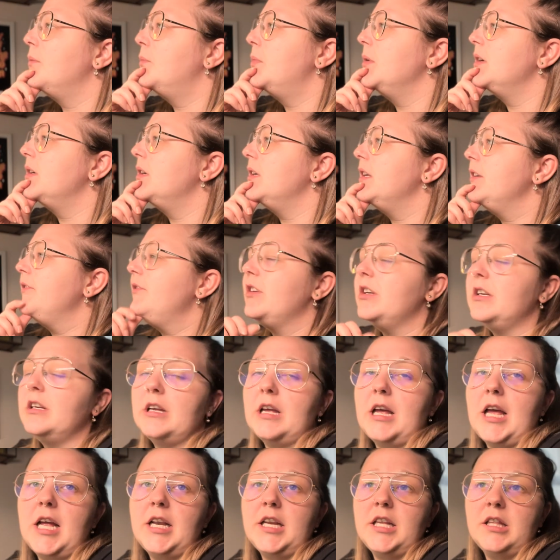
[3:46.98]
But if you're
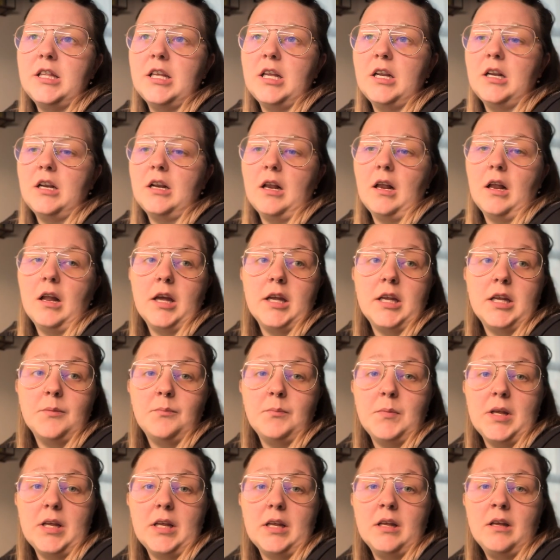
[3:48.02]
anything like
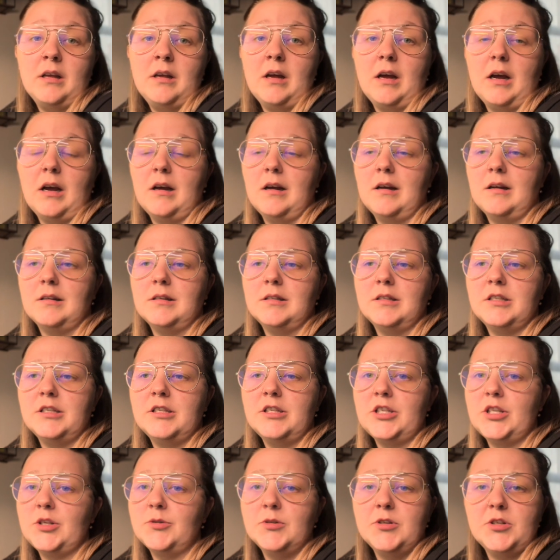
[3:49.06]
me and
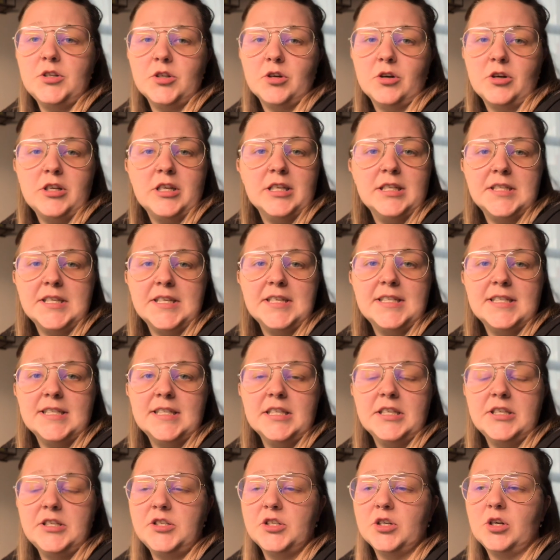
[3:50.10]
you enjoy your
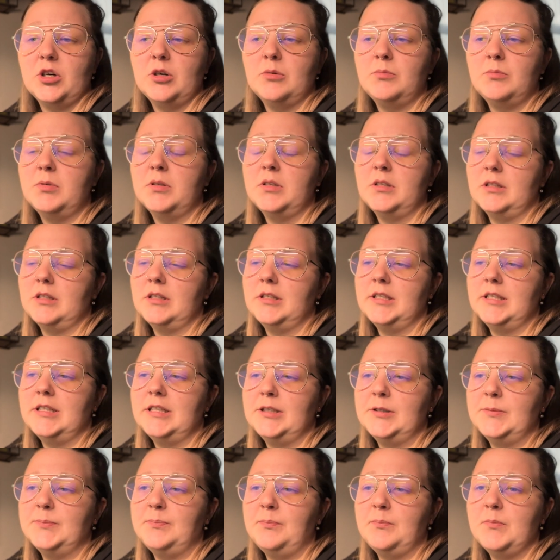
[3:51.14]
day-to-day job,
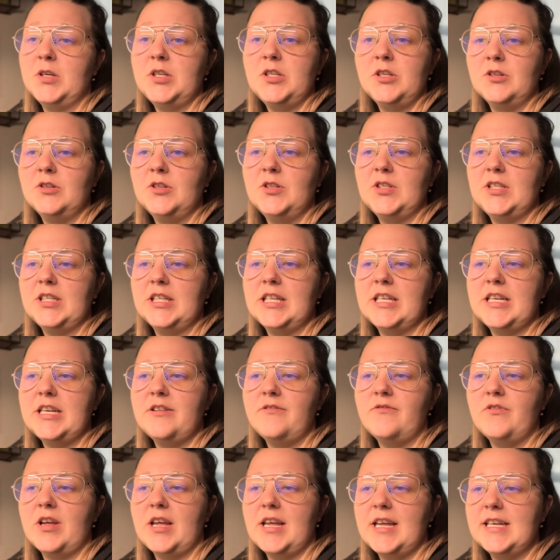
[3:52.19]
maternity
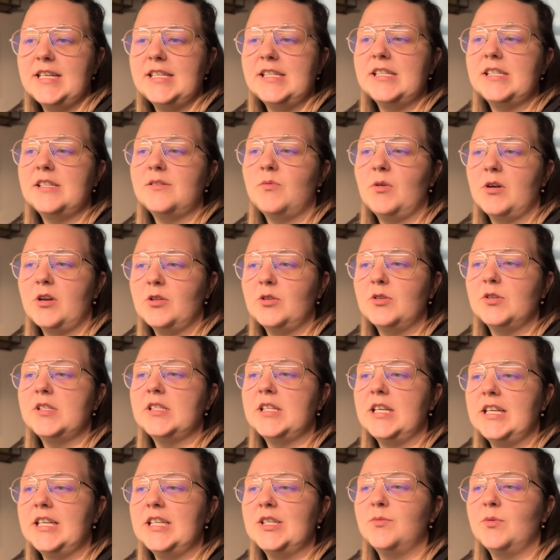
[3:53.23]
leave is one of those
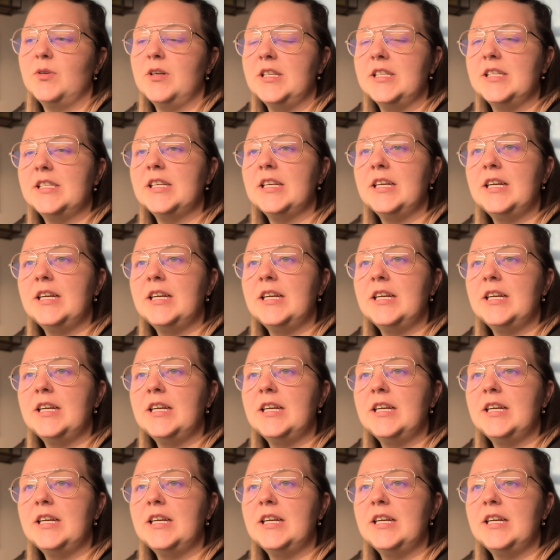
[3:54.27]
things where it's